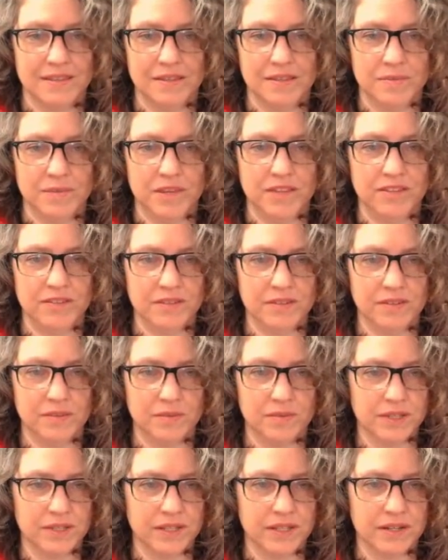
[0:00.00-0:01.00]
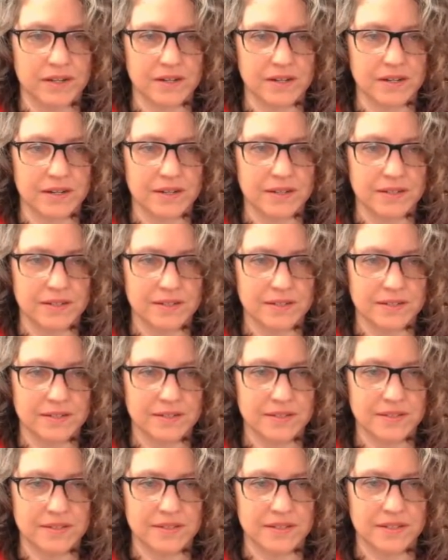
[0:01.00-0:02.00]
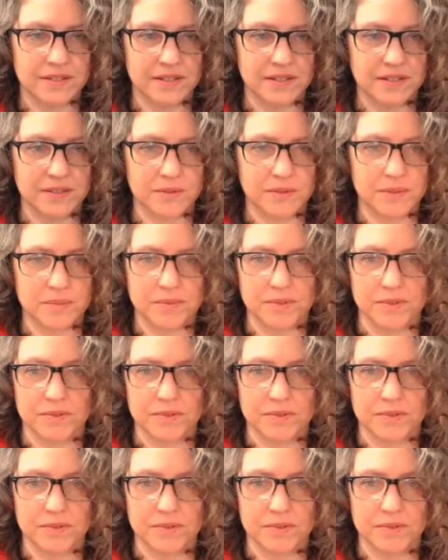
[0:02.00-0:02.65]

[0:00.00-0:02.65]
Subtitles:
it makes it really hard to unequip the